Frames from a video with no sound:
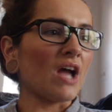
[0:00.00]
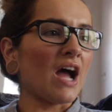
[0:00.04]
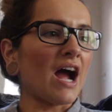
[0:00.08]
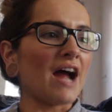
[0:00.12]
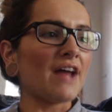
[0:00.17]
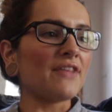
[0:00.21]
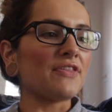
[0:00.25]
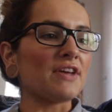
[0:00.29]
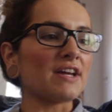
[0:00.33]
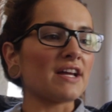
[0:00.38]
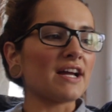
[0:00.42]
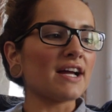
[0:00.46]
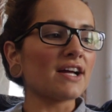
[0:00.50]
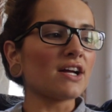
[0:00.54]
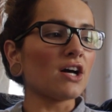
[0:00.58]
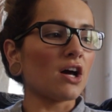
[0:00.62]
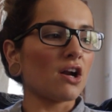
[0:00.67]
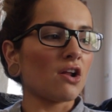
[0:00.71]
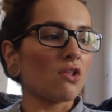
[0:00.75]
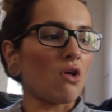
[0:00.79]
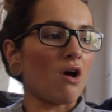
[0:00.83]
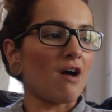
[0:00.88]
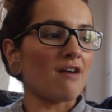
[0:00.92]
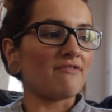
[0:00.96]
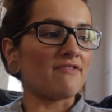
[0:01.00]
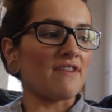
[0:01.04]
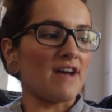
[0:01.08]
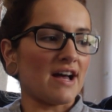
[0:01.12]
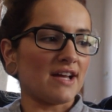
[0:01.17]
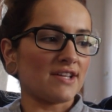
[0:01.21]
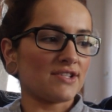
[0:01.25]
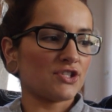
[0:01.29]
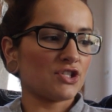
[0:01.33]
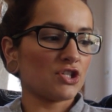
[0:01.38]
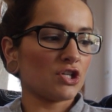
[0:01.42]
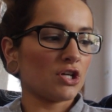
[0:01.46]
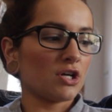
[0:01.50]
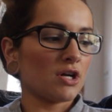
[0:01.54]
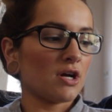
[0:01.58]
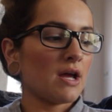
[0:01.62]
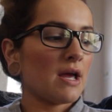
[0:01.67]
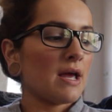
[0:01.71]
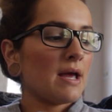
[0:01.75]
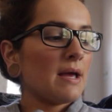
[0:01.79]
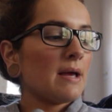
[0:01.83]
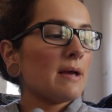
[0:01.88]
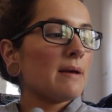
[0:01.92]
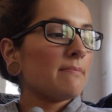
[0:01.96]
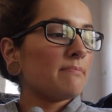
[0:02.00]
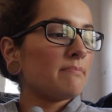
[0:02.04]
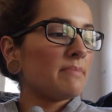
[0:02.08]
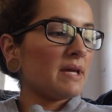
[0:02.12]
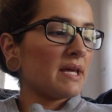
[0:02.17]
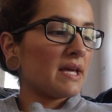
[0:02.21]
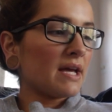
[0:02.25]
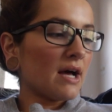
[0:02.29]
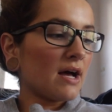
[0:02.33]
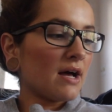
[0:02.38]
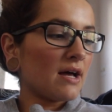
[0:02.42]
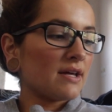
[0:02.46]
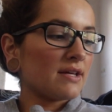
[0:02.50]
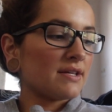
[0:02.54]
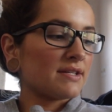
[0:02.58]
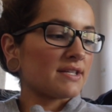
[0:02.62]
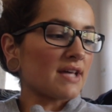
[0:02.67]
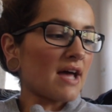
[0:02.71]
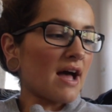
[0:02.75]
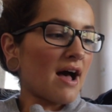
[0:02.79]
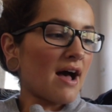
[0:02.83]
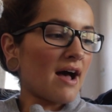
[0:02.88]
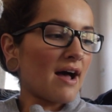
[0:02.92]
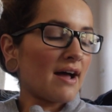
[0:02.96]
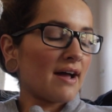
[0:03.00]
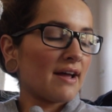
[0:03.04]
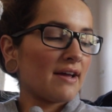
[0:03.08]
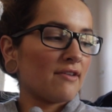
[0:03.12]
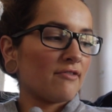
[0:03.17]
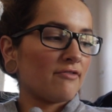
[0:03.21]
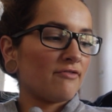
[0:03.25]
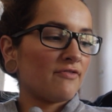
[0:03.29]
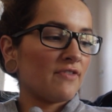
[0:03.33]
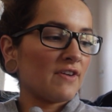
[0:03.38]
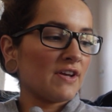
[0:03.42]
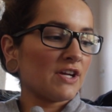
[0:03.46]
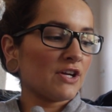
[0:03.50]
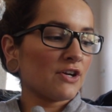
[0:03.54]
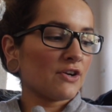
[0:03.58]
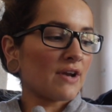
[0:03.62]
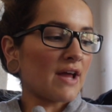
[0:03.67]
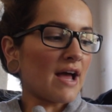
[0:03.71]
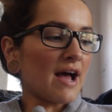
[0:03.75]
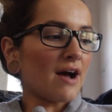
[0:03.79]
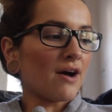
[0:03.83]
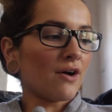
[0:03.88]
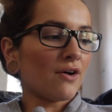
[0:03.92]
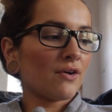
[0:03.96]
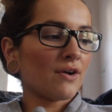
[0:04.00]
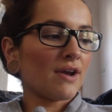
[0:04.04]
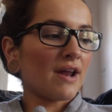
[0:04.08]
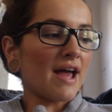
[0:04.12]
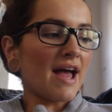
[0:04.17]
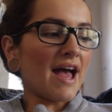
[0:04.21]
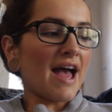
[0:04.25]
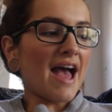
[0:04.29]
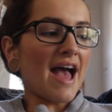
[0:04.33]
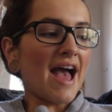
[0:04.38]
I think I got a lot faster because I figured out